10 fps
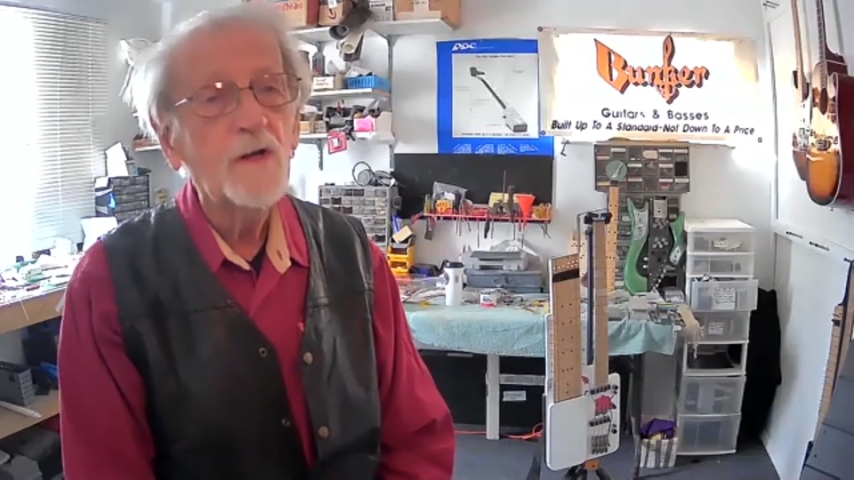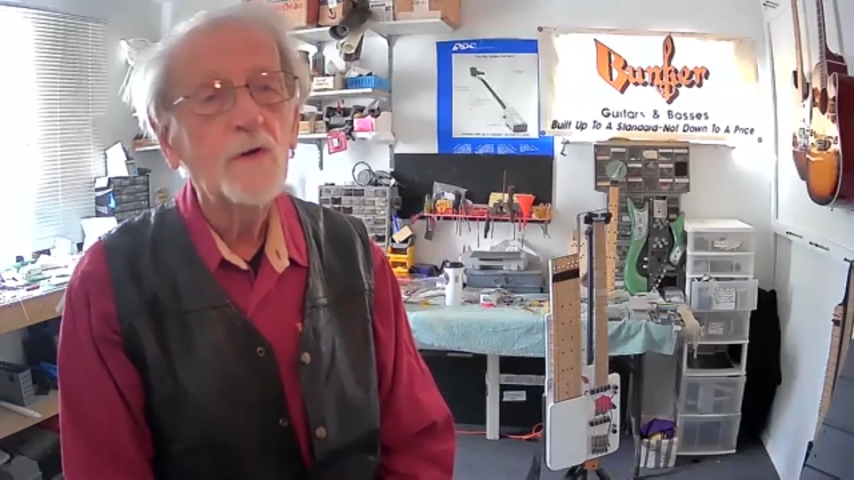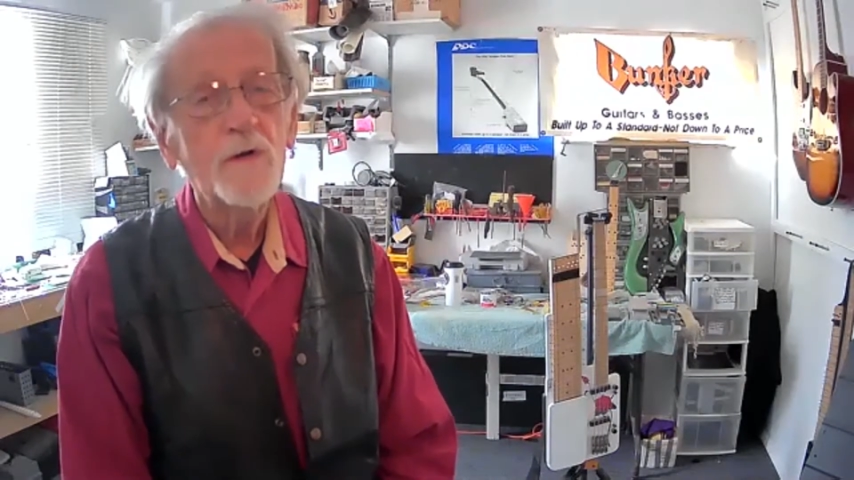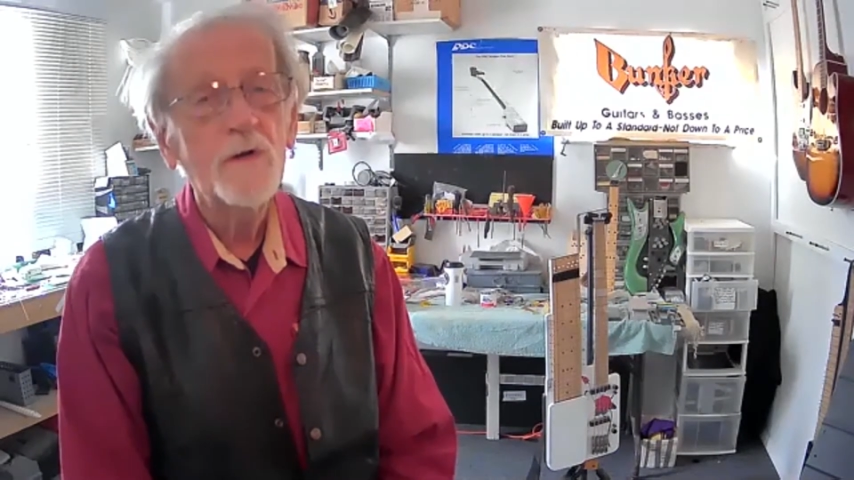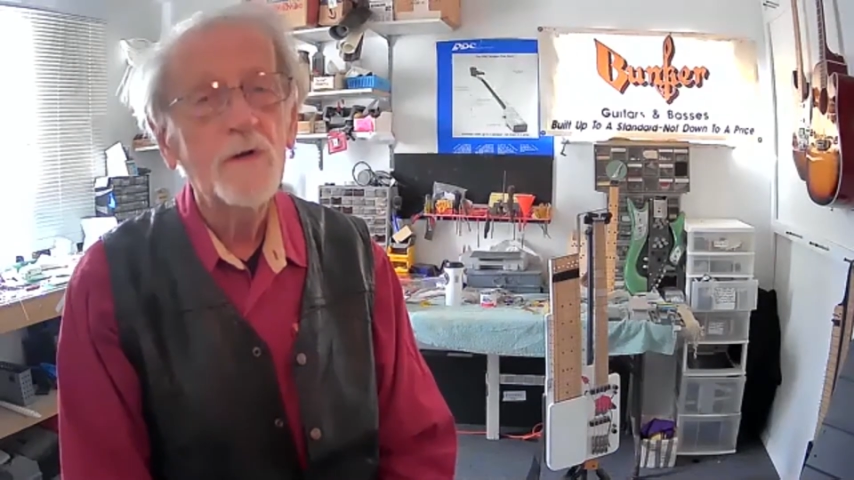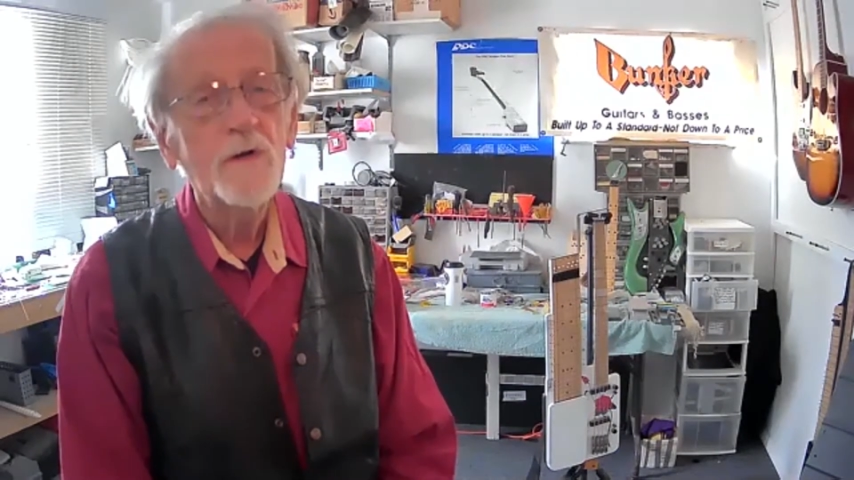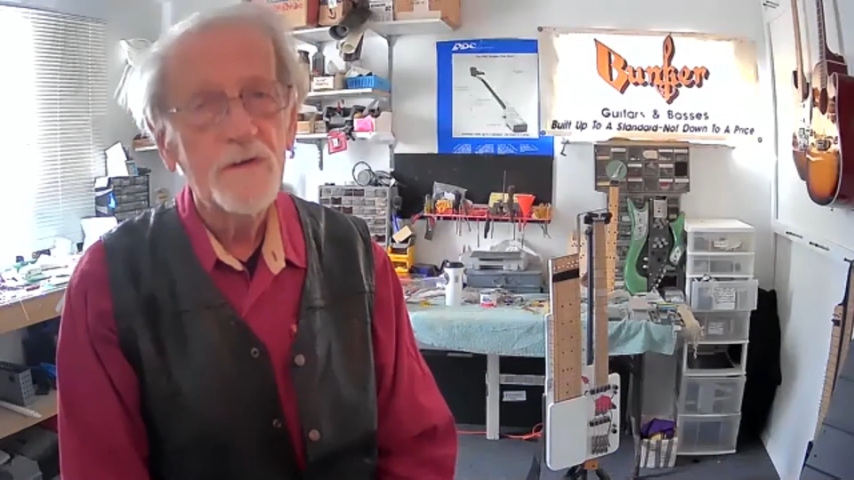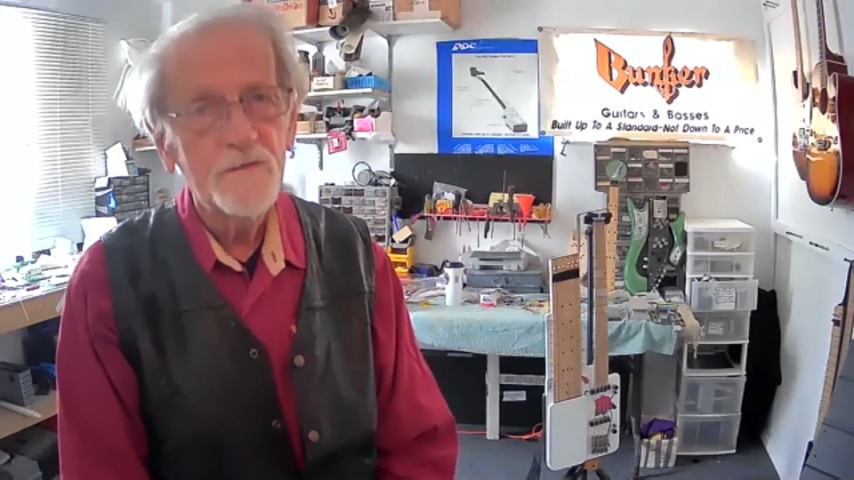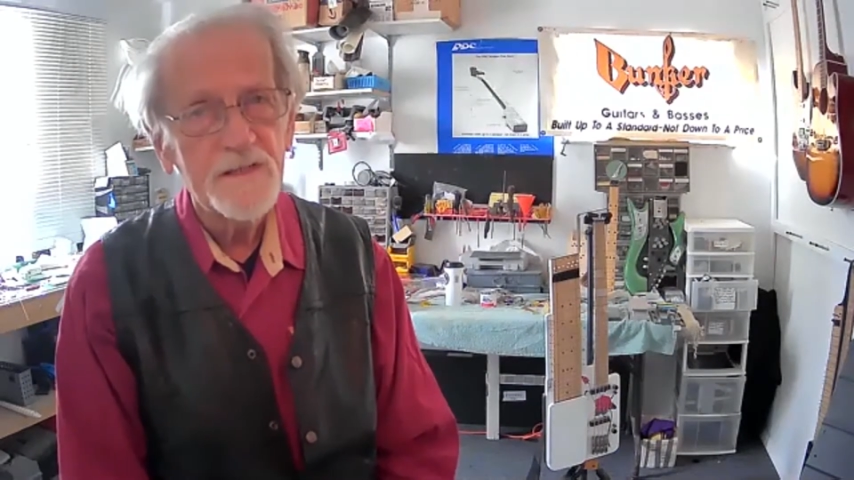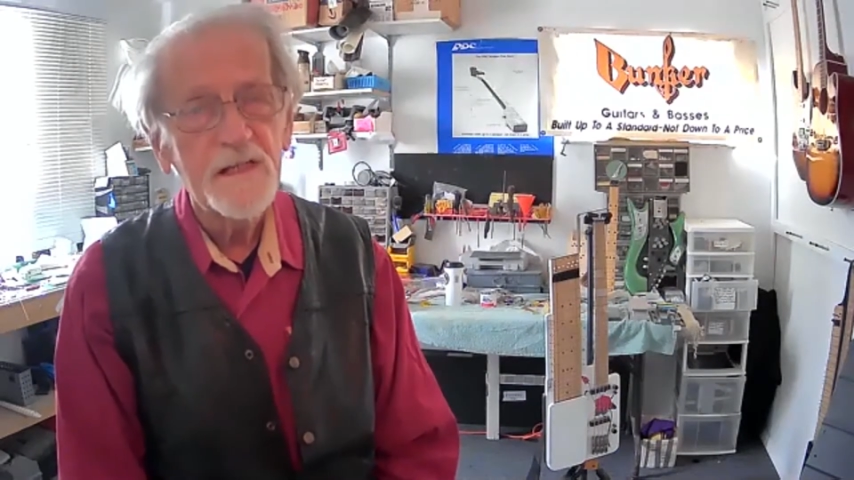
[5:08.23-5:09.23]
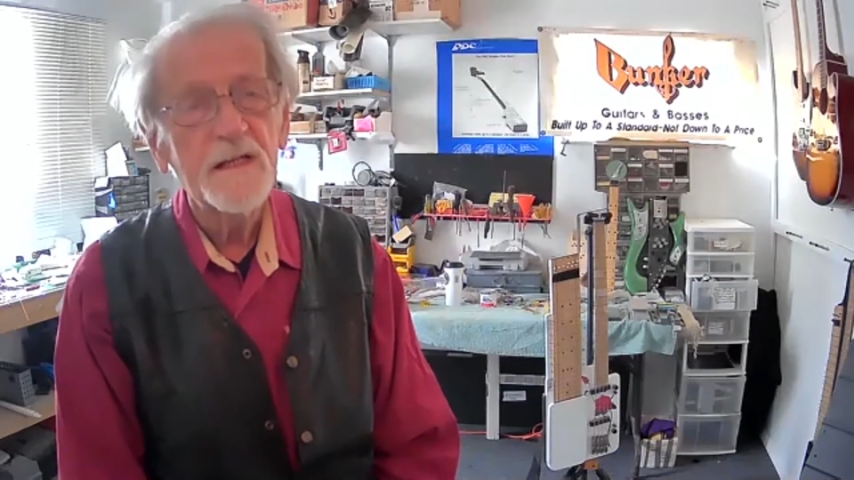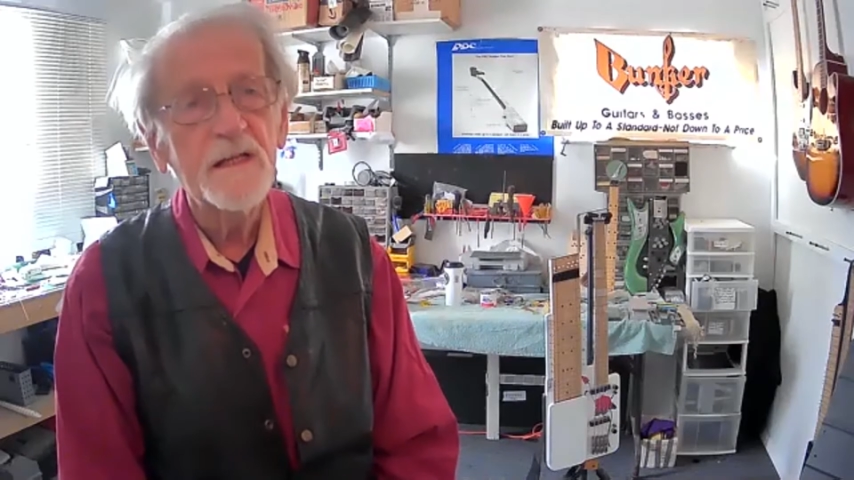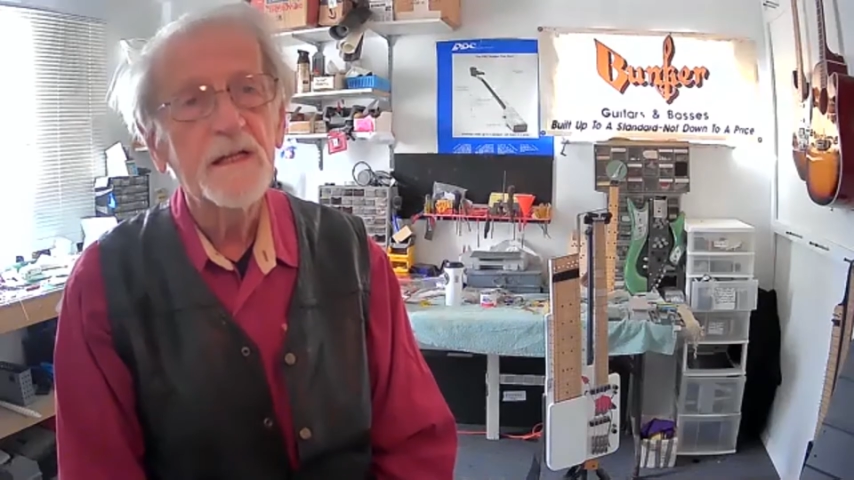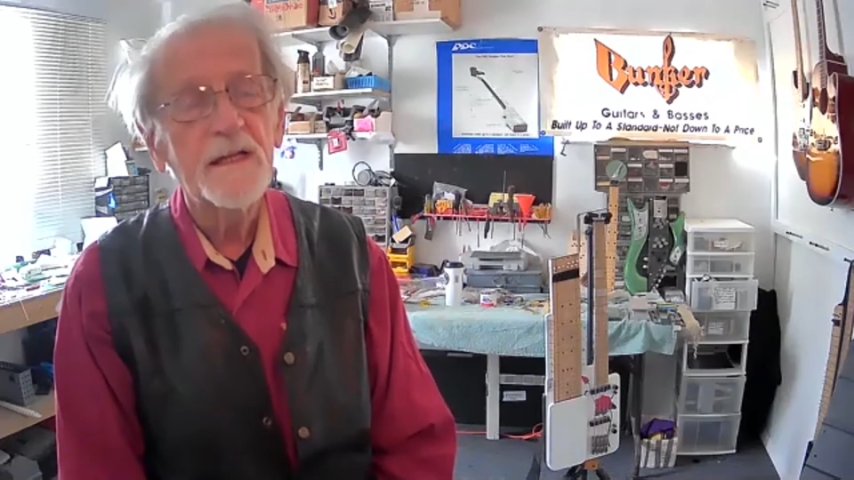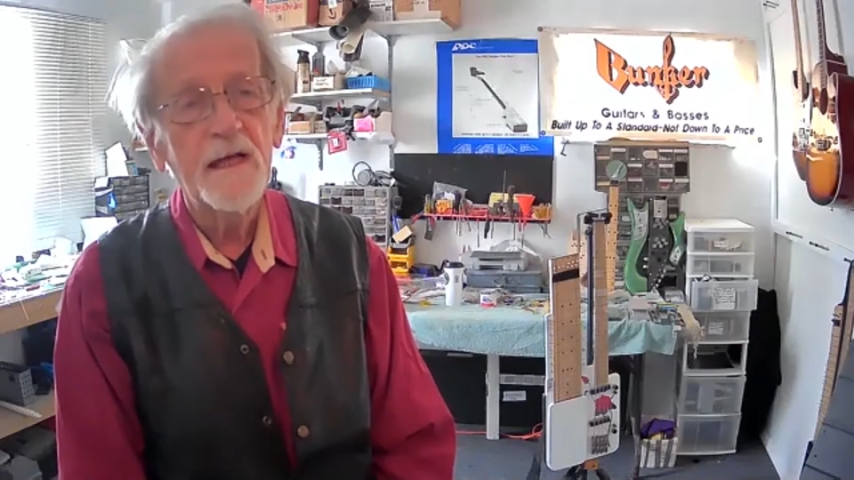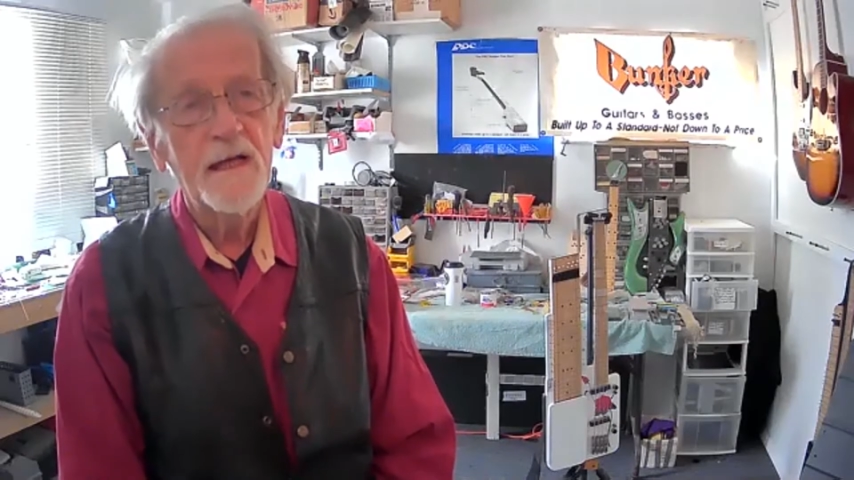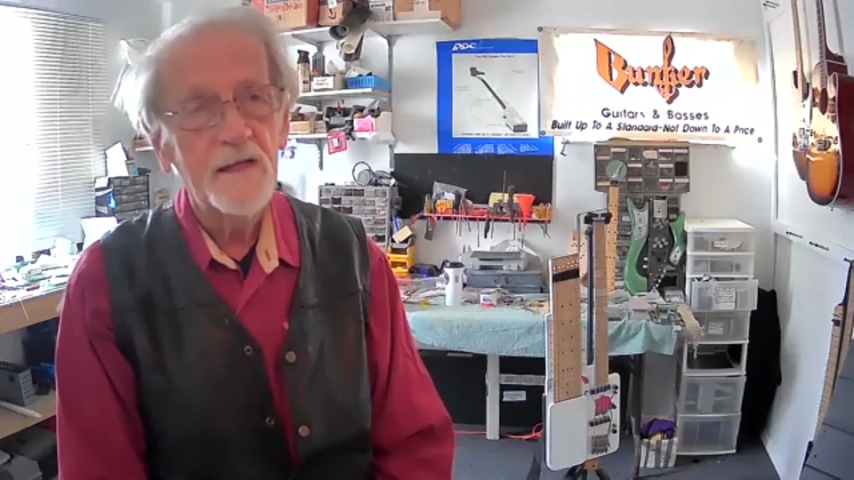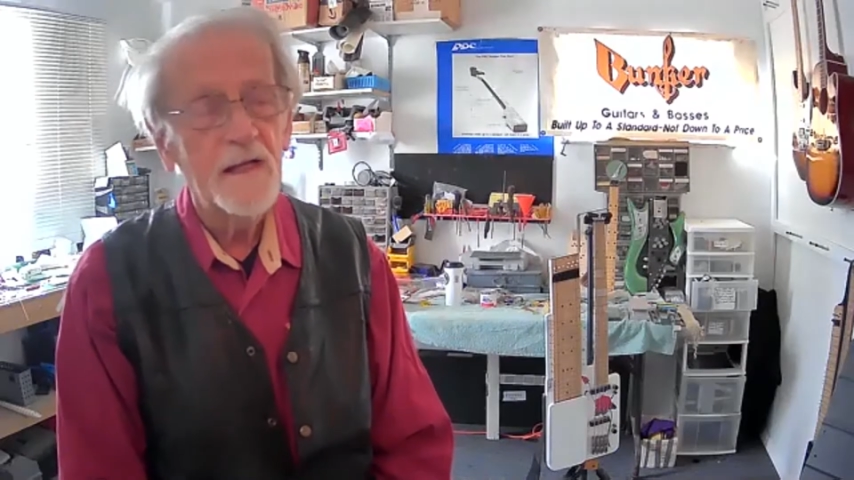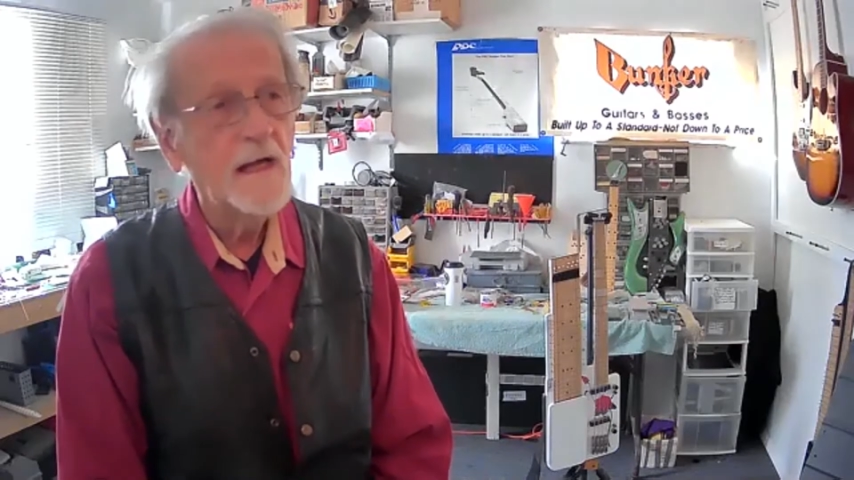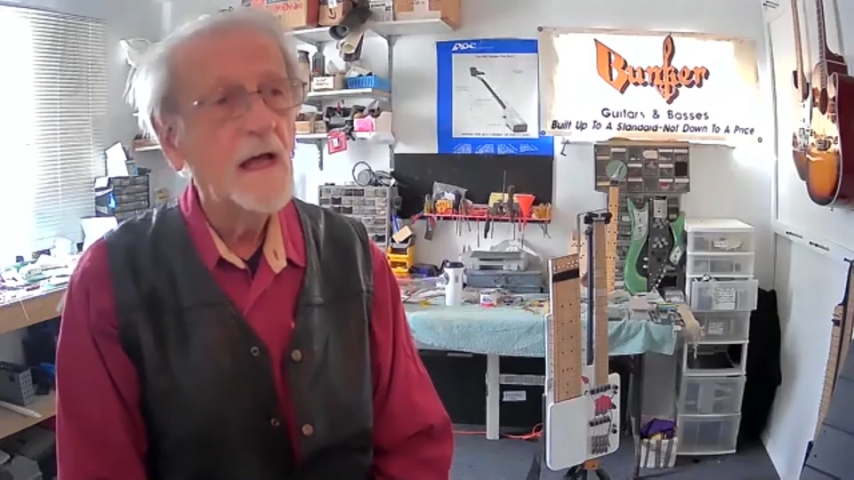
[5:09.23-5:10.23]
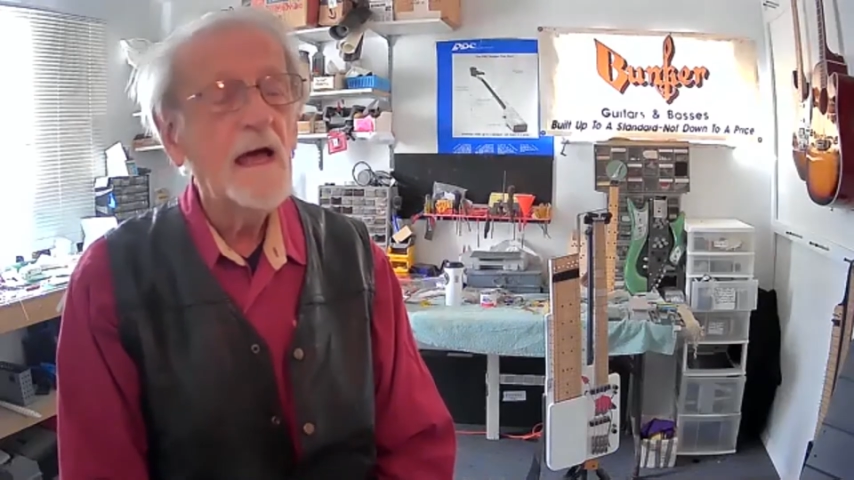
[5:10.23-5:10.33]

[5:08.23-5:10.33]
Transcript: you would have seen that